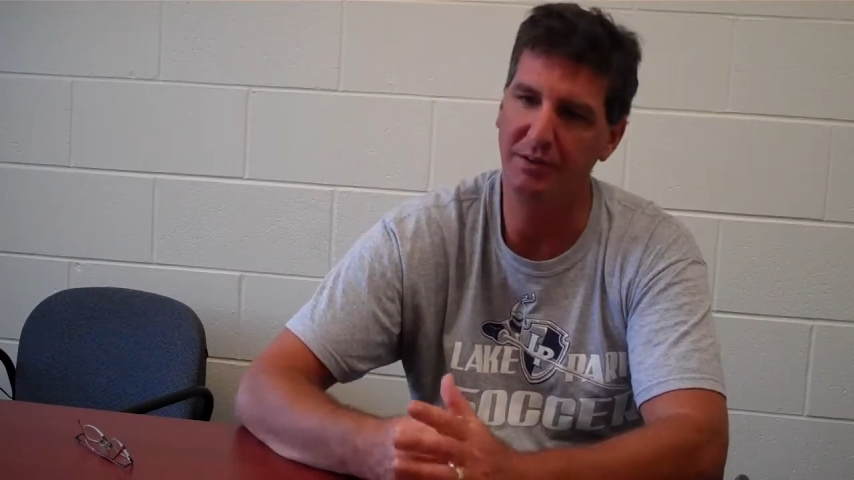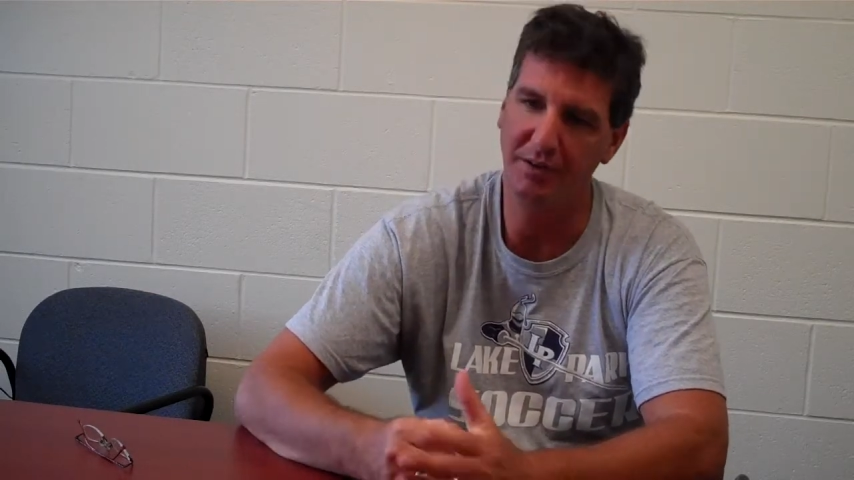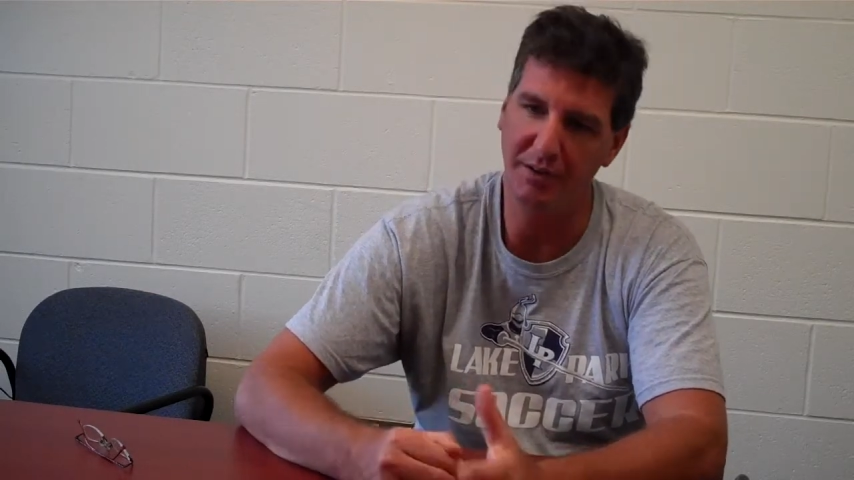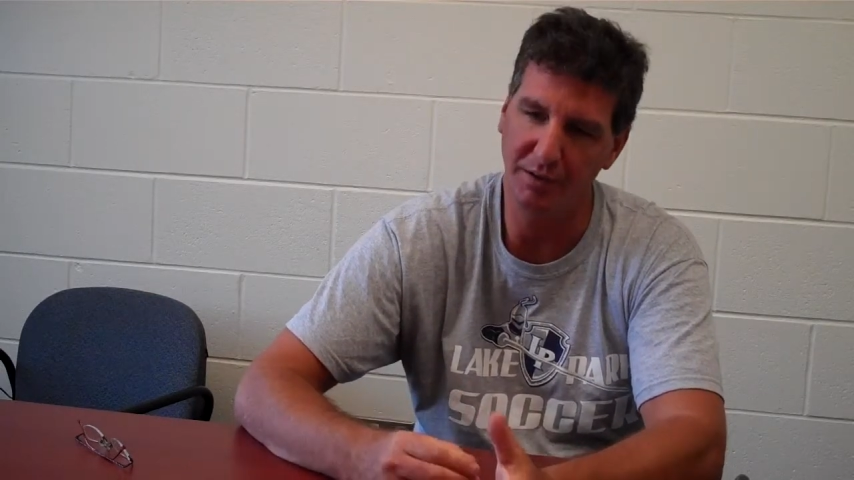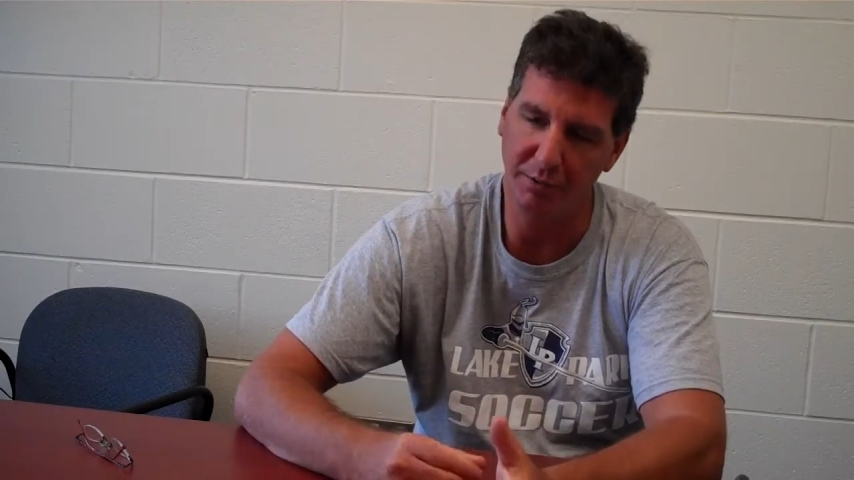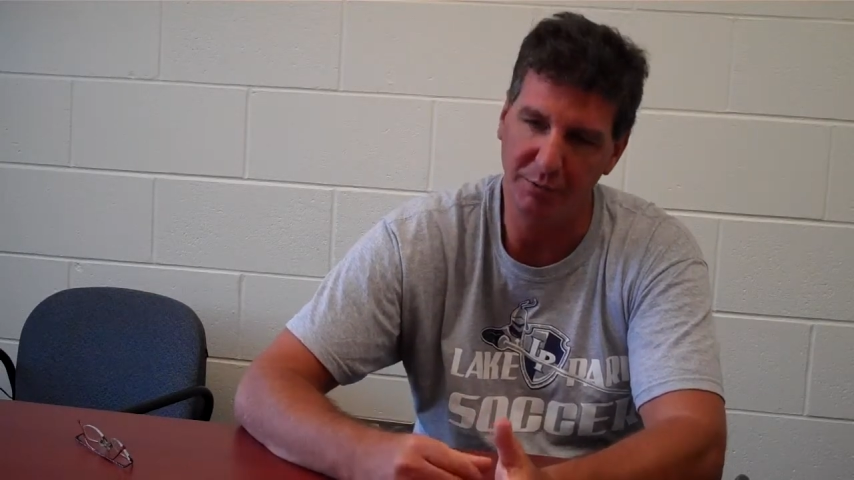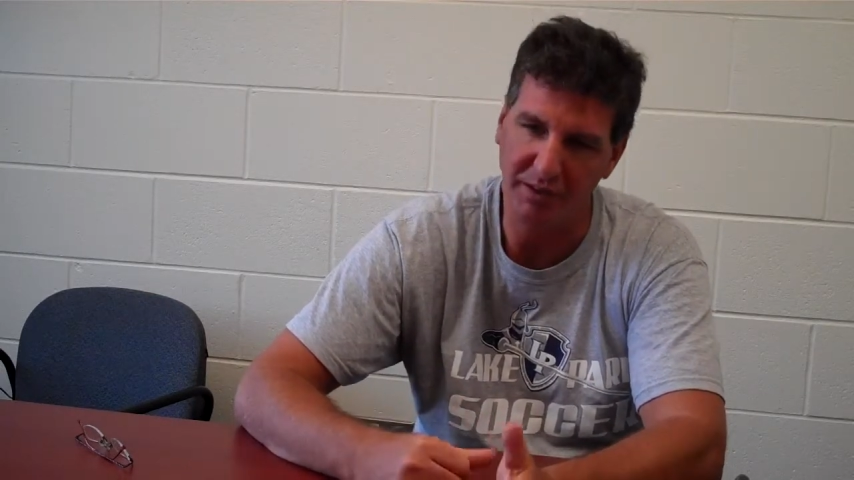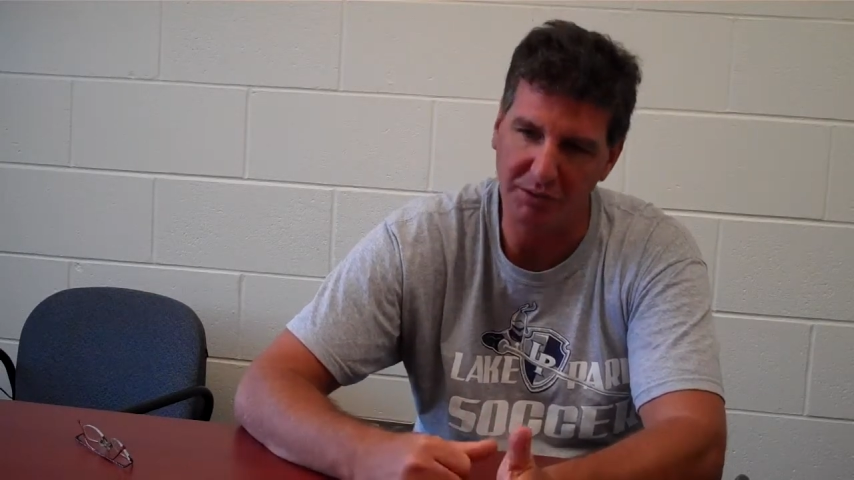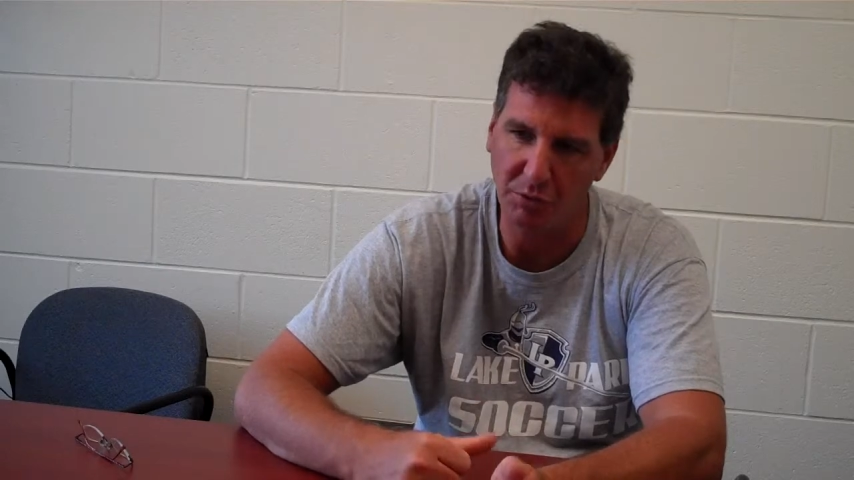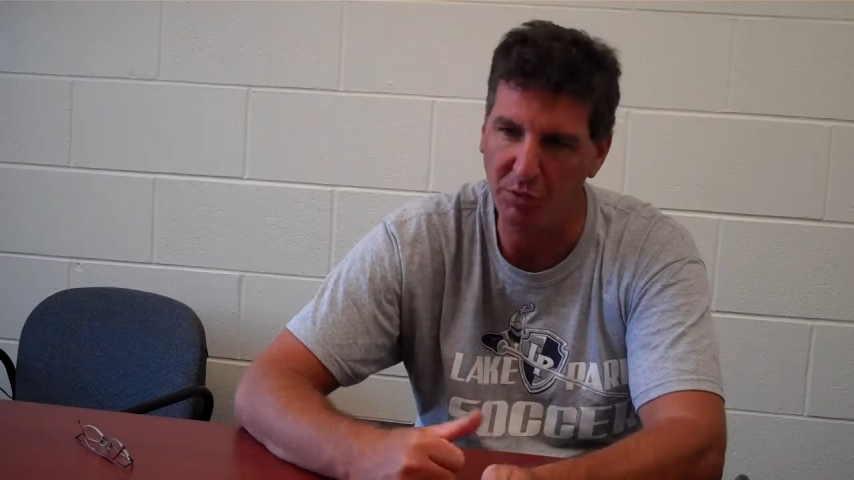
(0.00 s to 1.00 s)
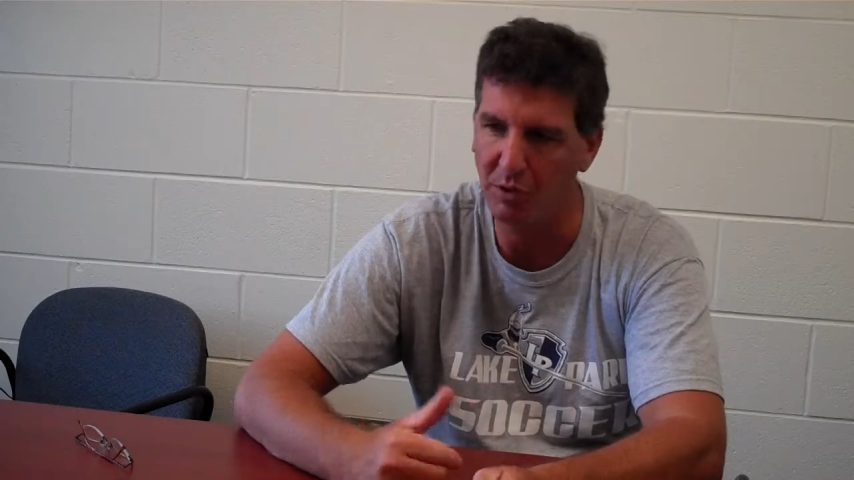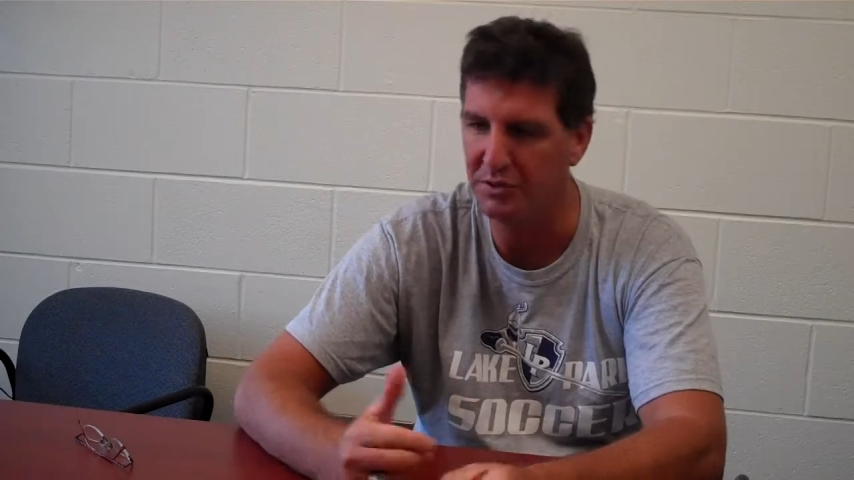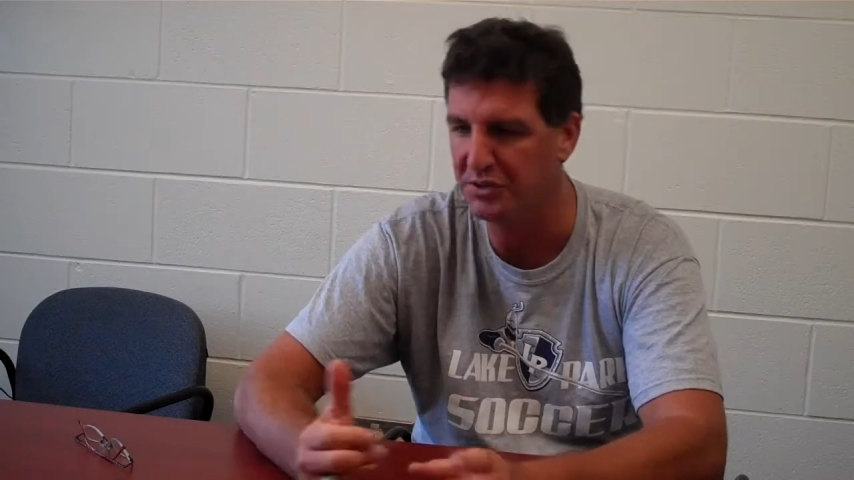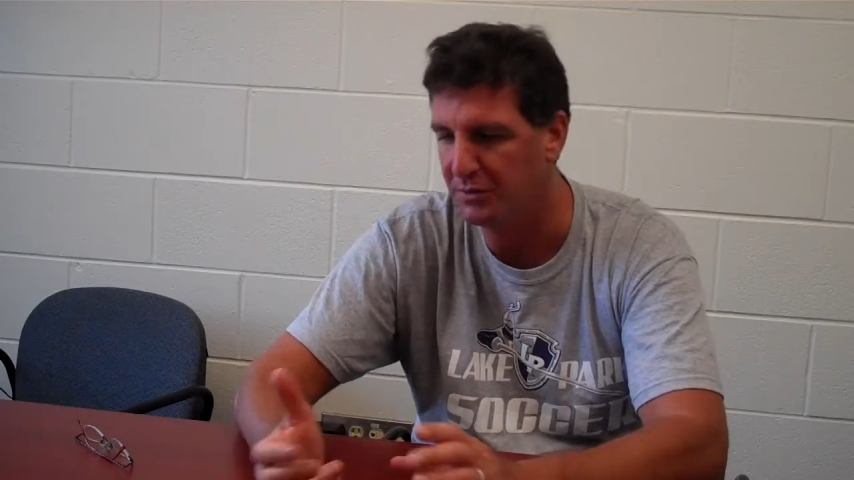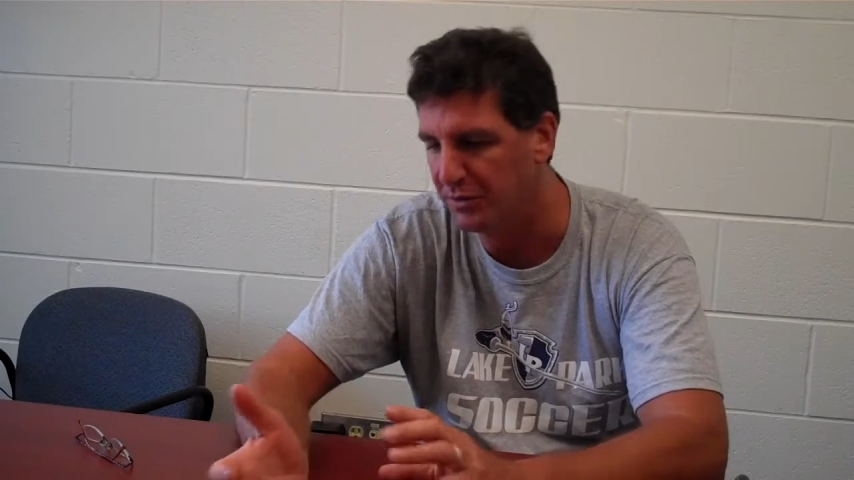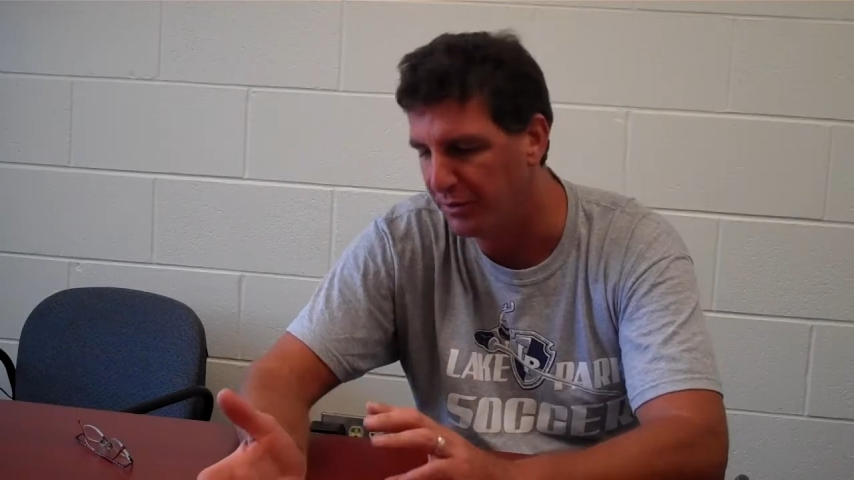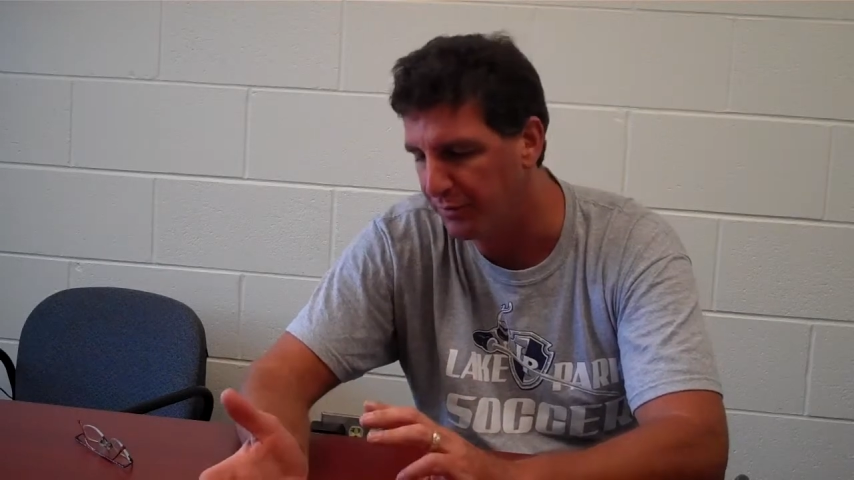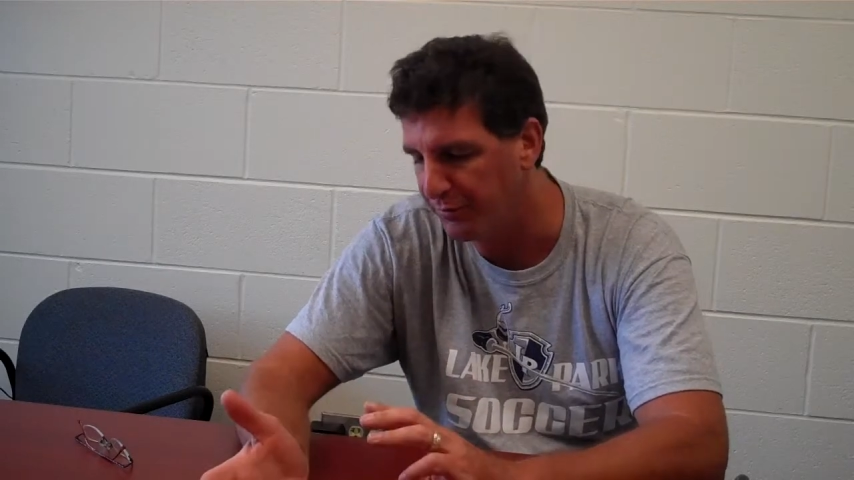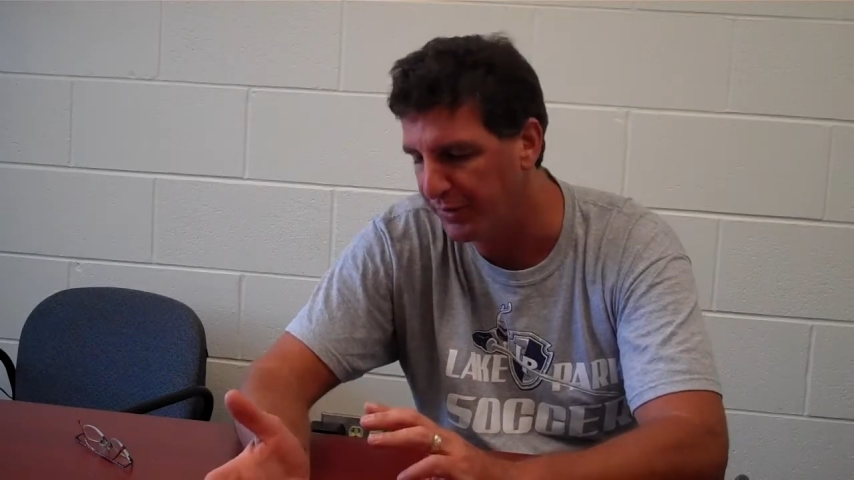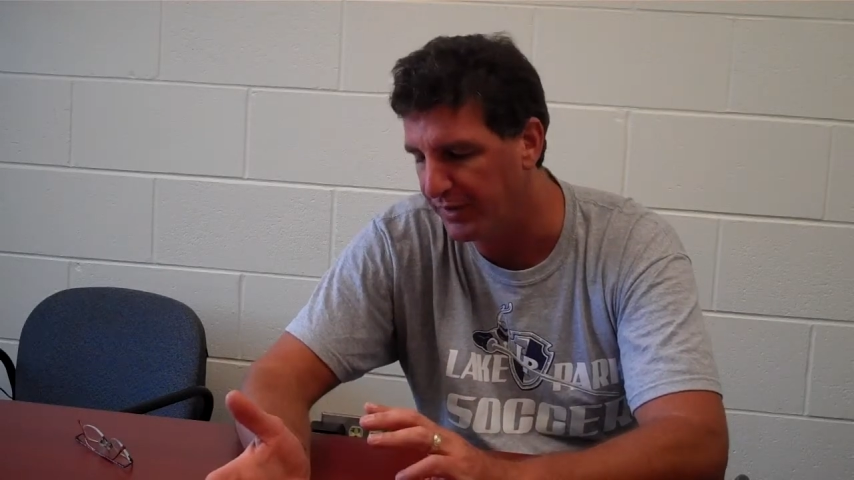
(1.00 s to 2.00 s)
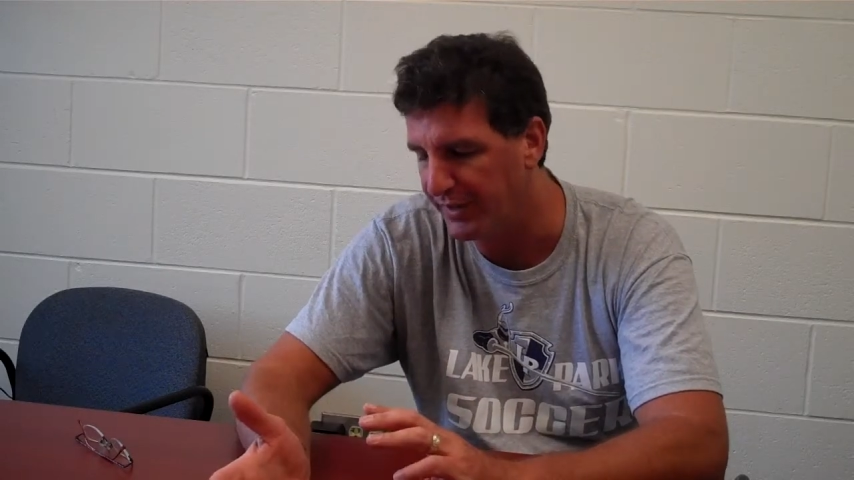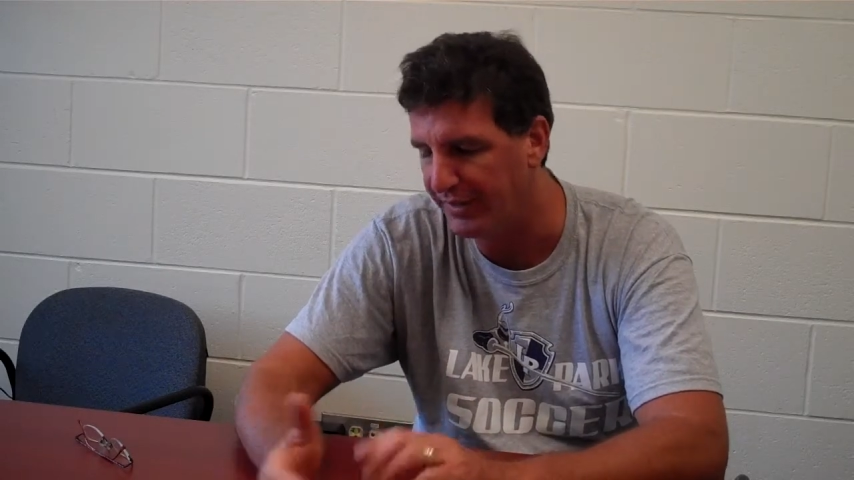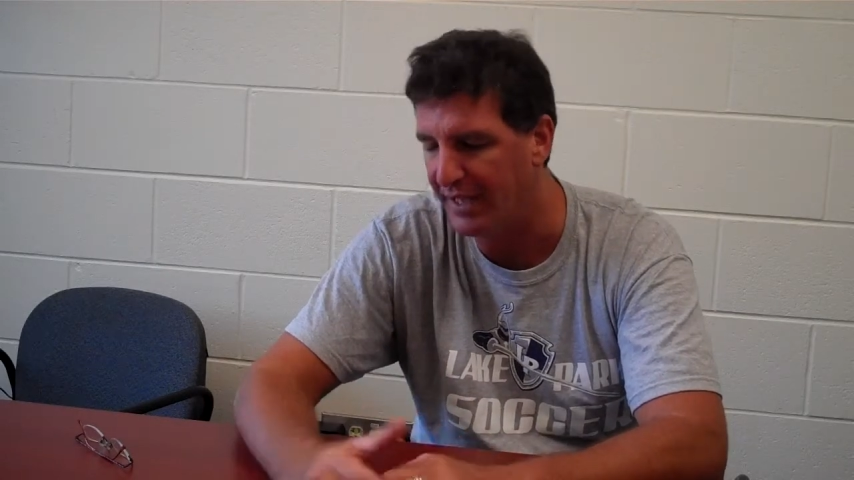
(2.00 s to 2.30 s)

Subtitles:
their friends will notice that they're feeling